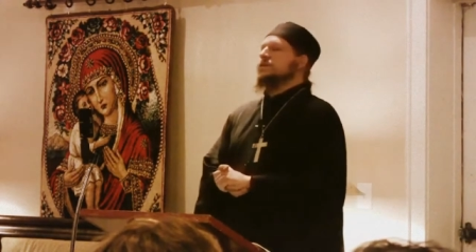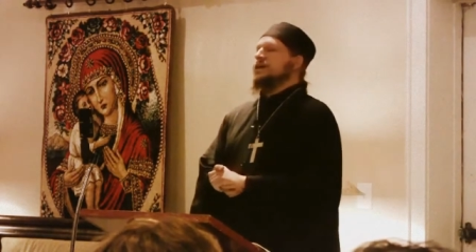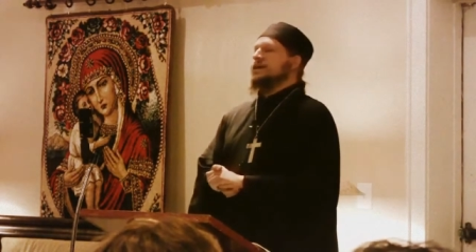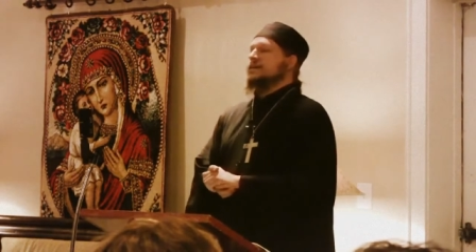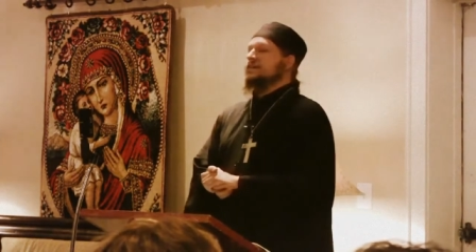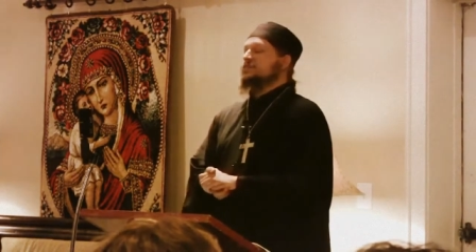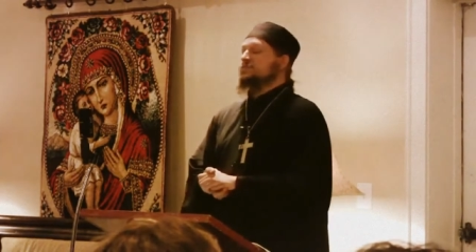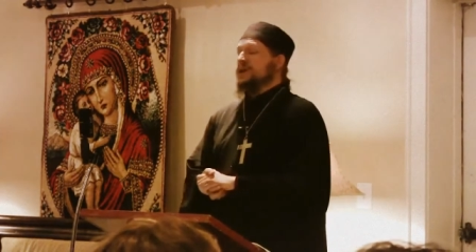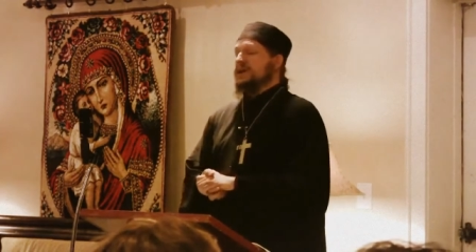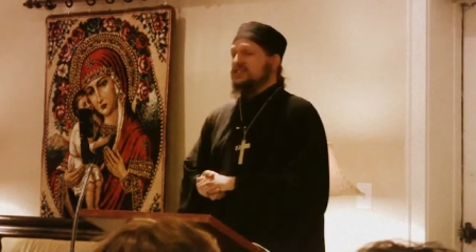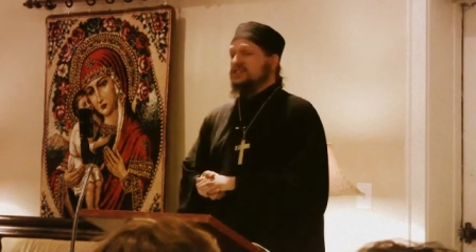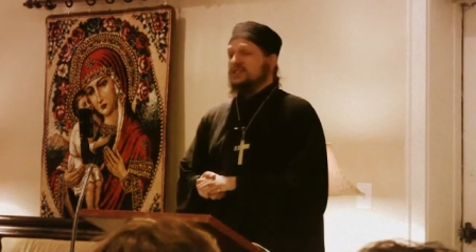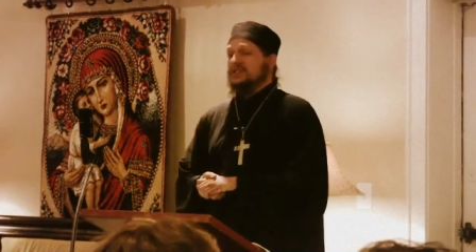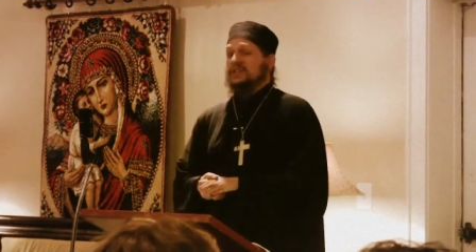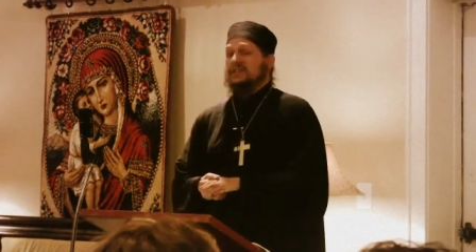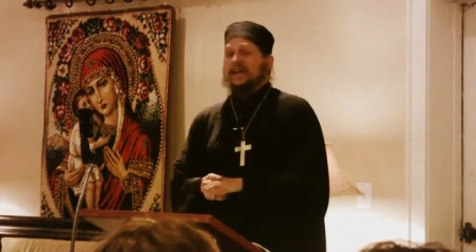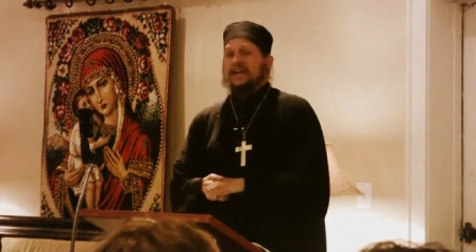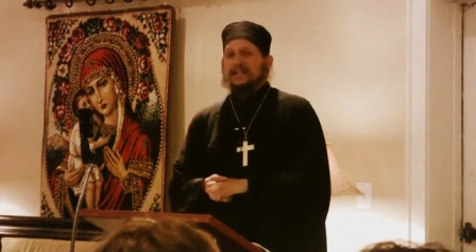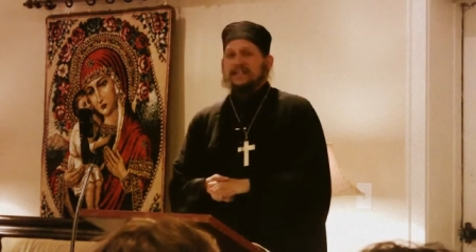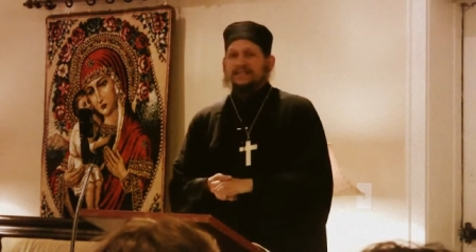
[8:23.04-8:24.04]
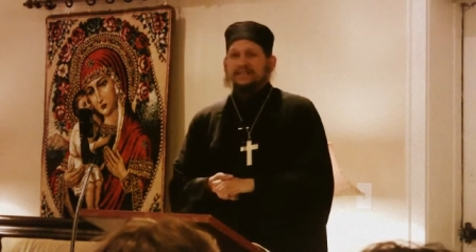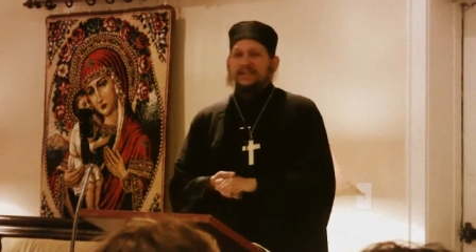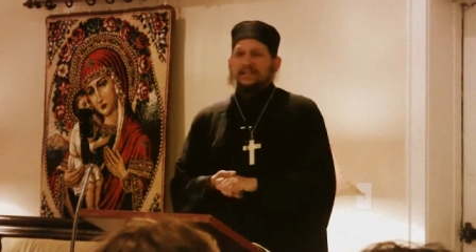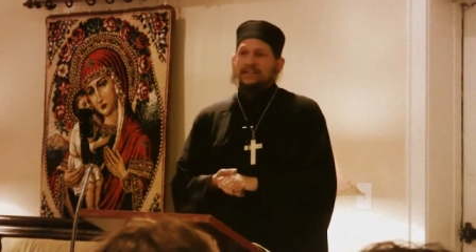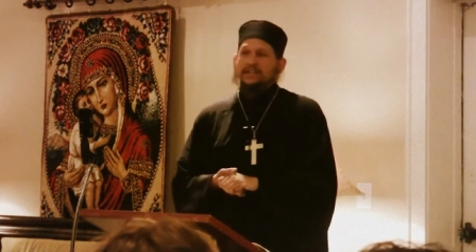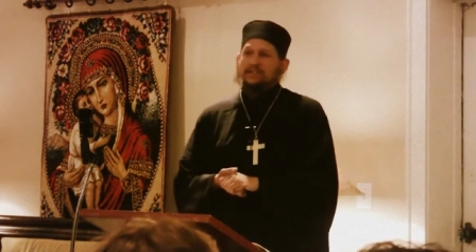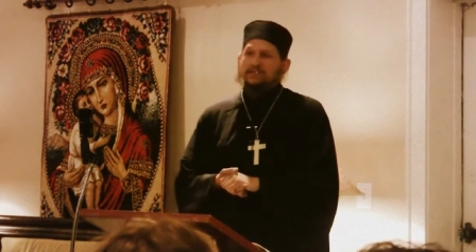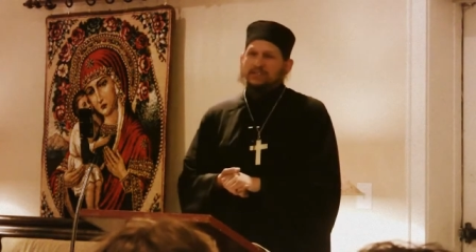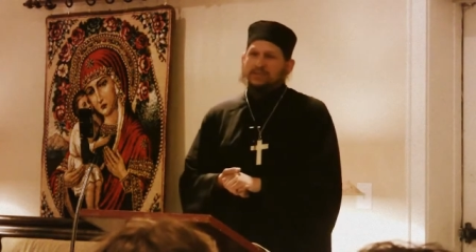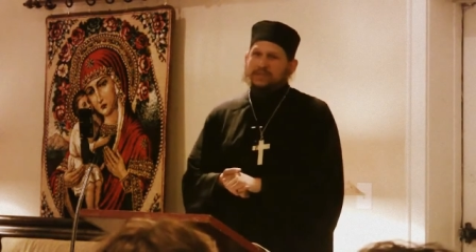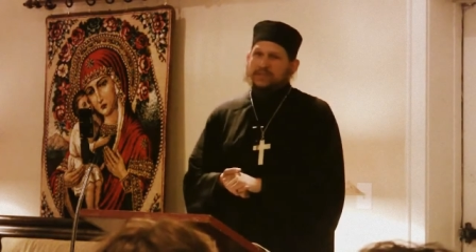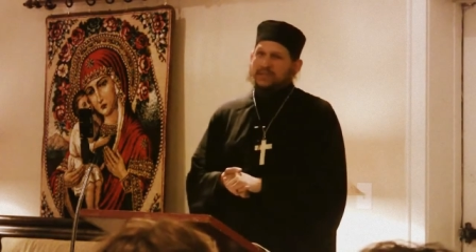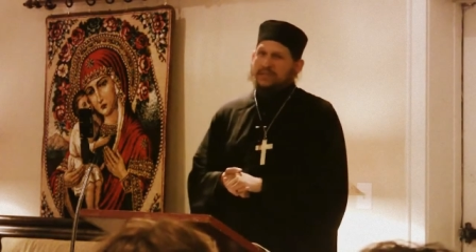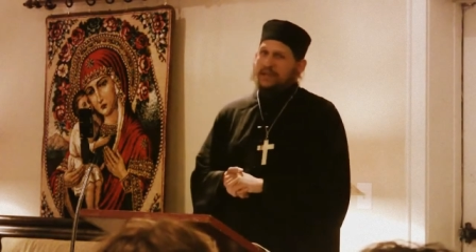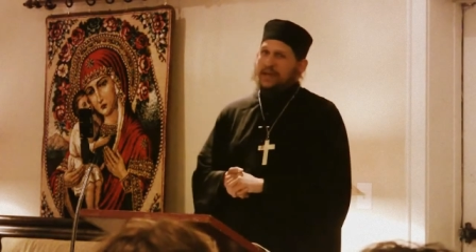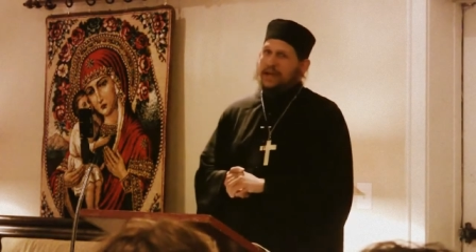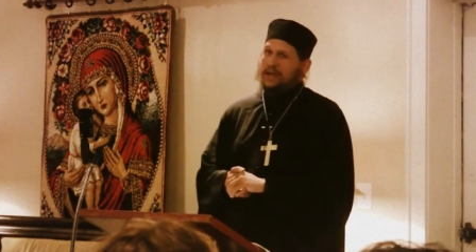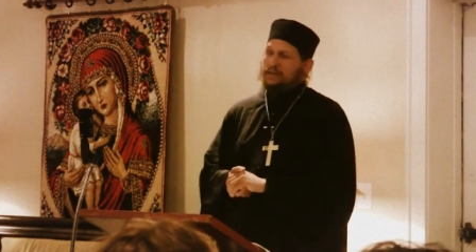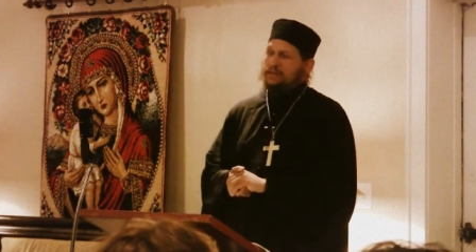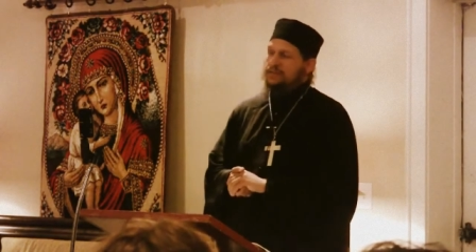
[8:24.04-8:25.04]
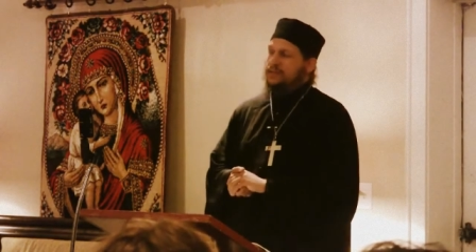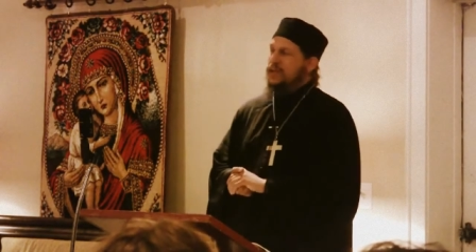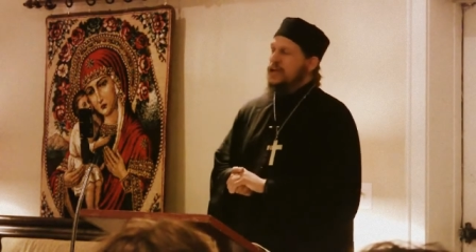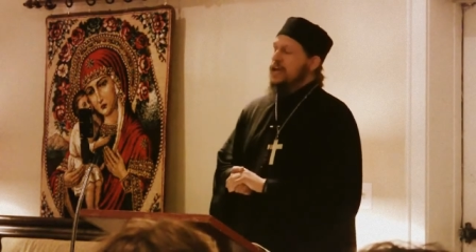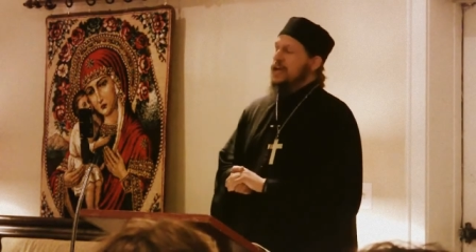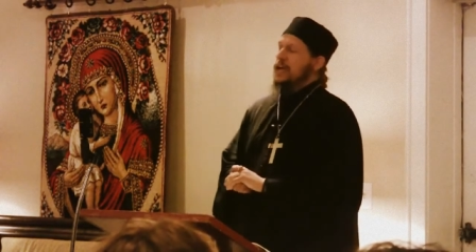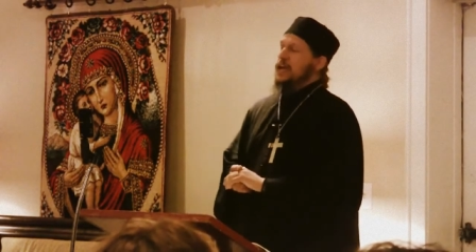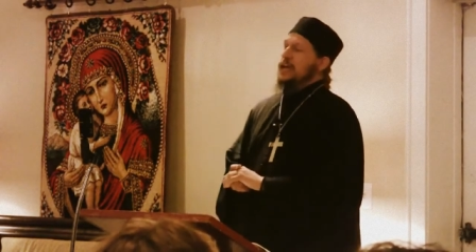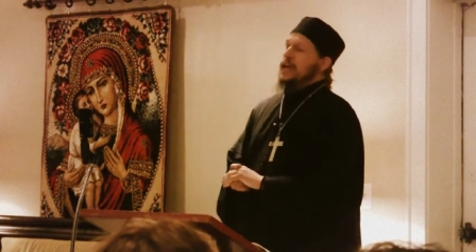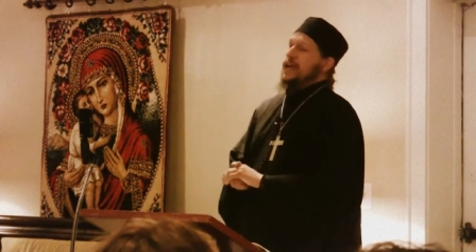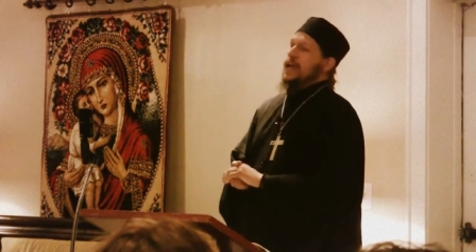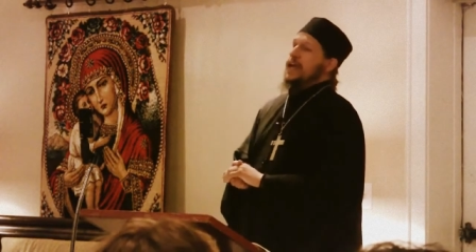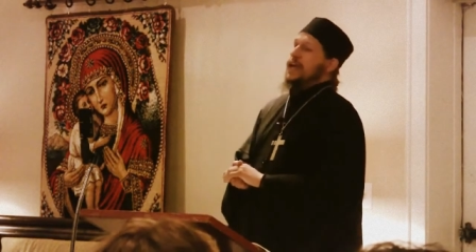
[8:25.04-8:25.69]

especially in the last 10 years of his life.